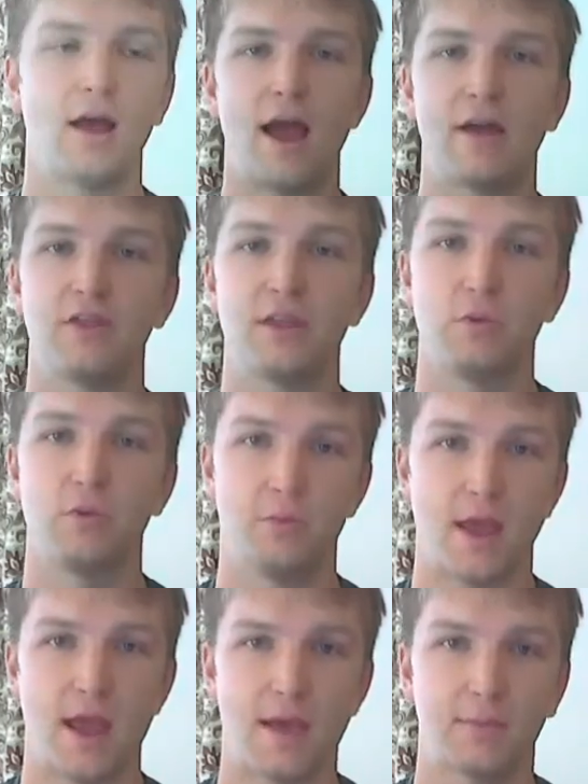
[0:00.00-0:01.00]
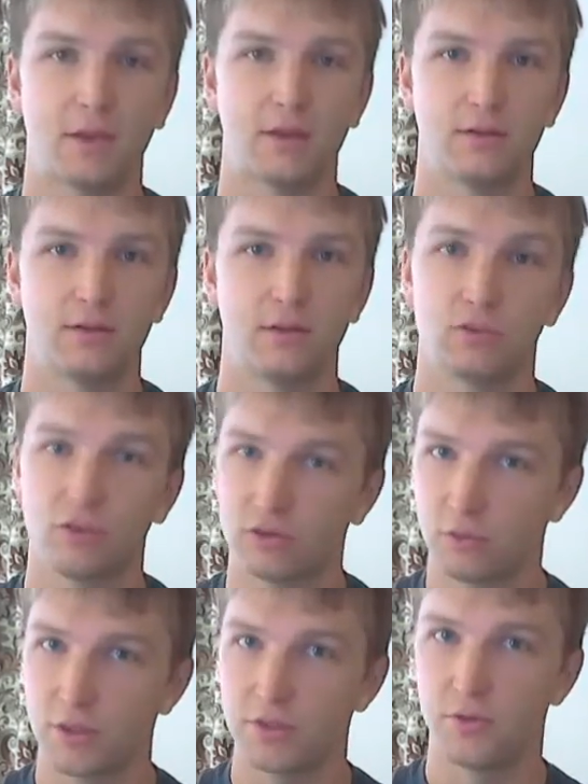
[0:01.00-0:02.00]
Everything would be happy. So
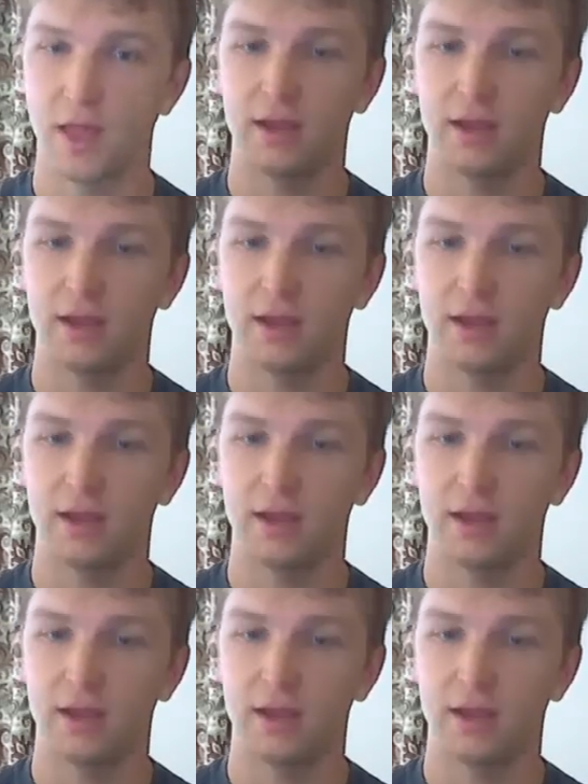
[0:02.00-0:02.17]
let's run through that